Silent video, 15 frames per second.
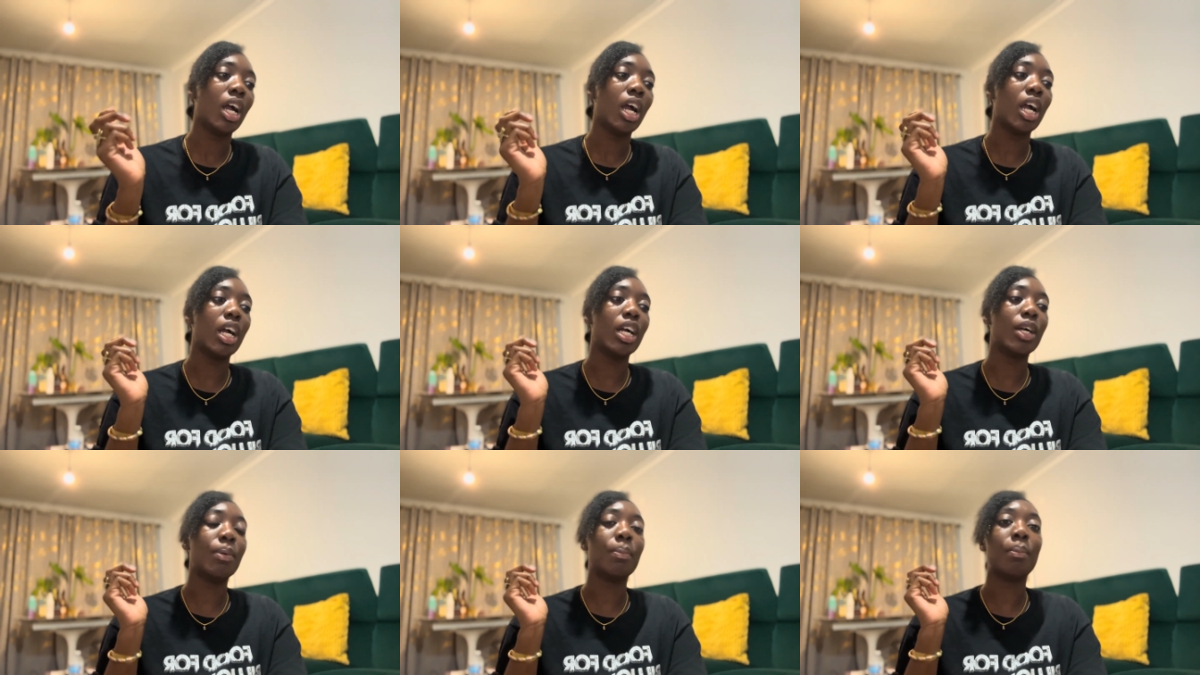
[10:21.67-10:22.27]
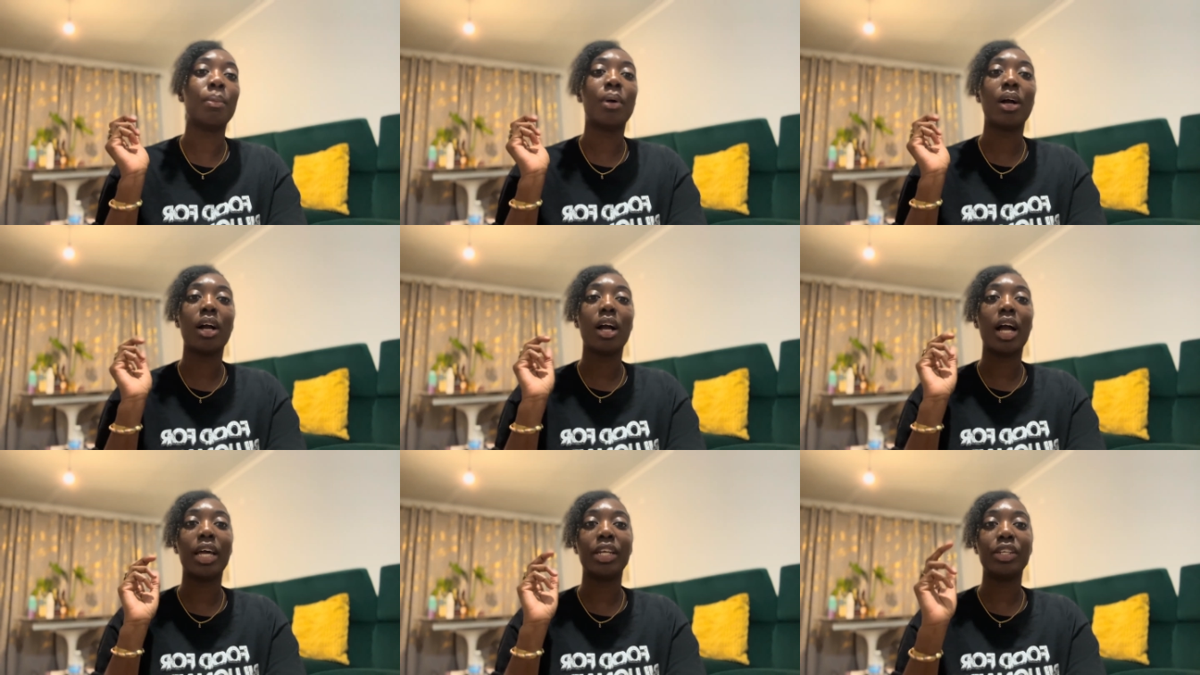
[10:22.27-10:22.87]

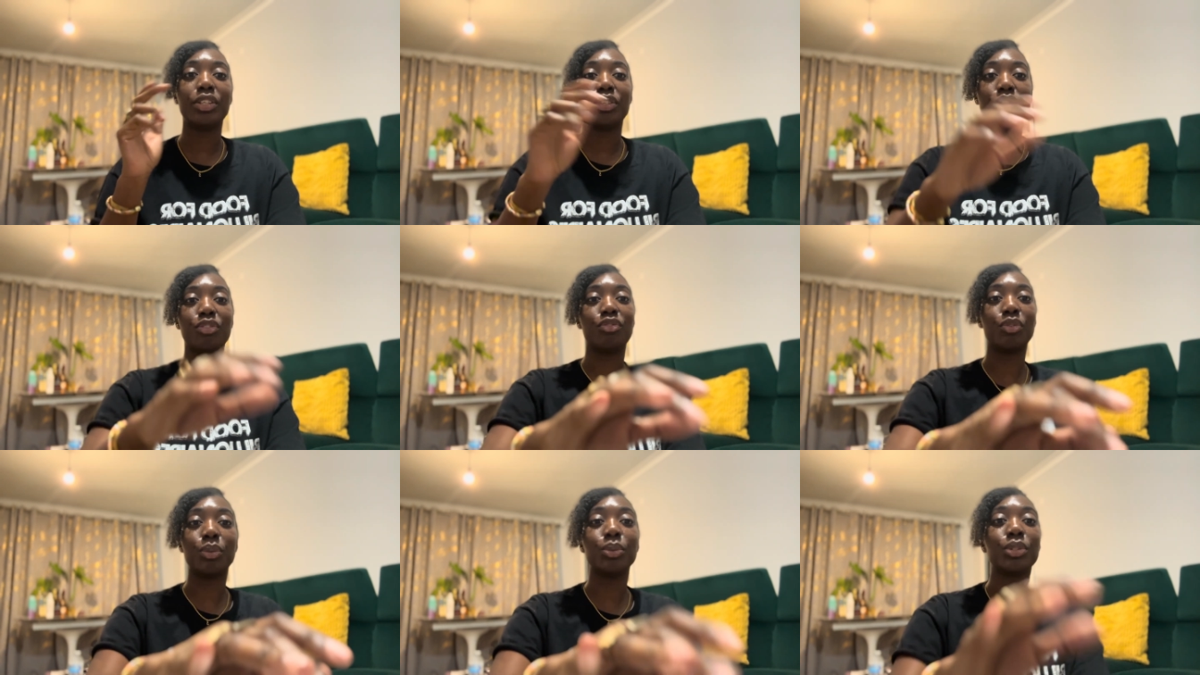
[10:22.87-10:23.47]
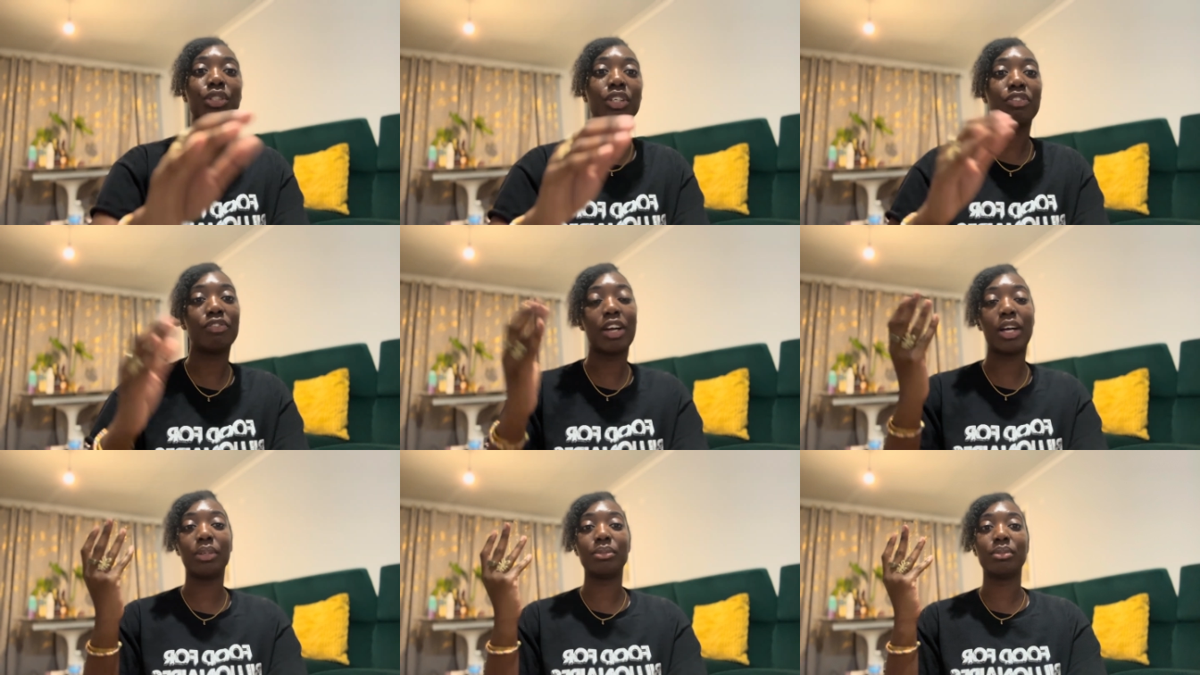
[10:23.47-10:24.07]
and you've also
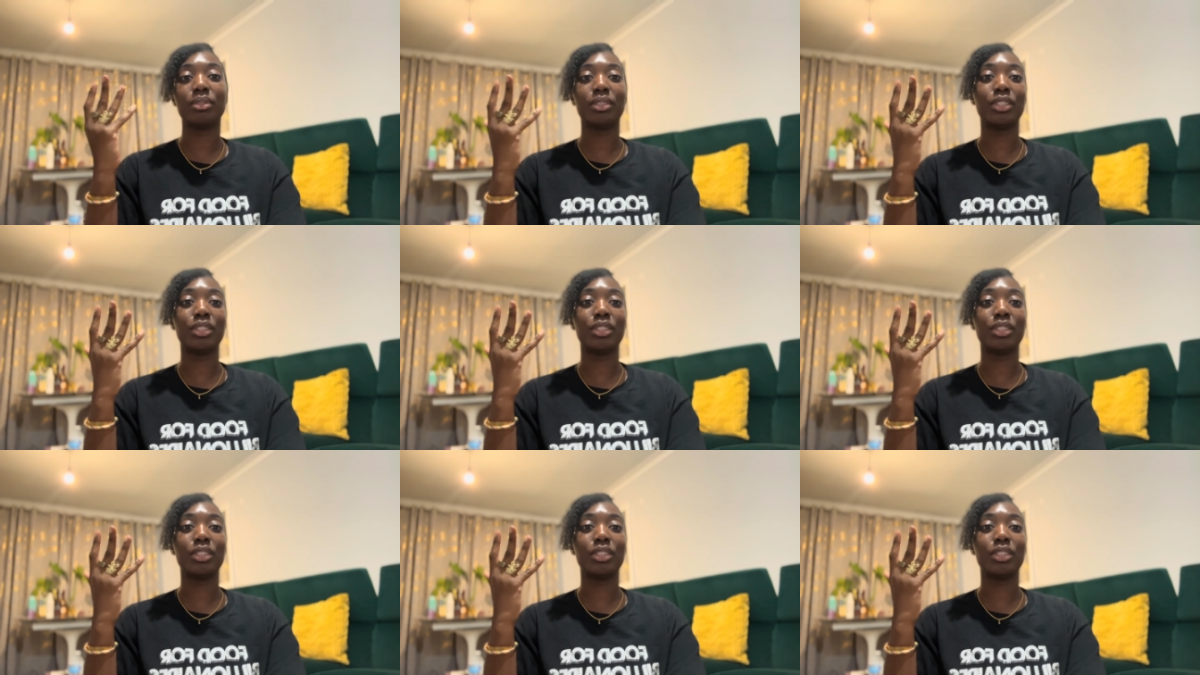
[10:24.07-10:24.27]
found,